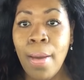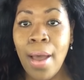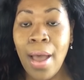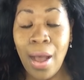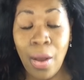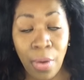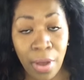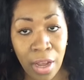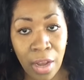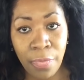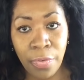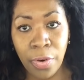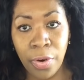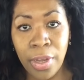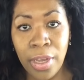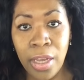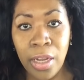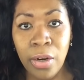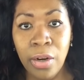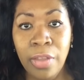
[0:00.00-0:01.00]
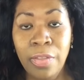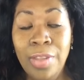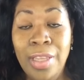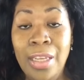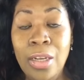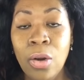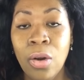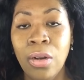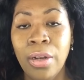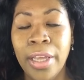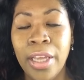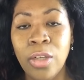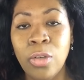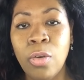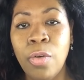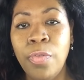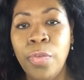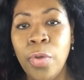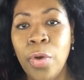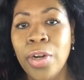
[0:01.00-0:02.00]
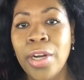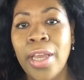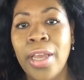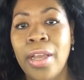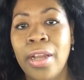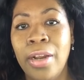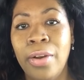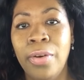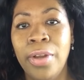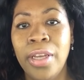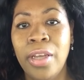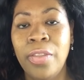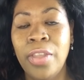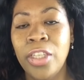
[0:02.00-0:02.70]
However, here in the Orlando, Florida area,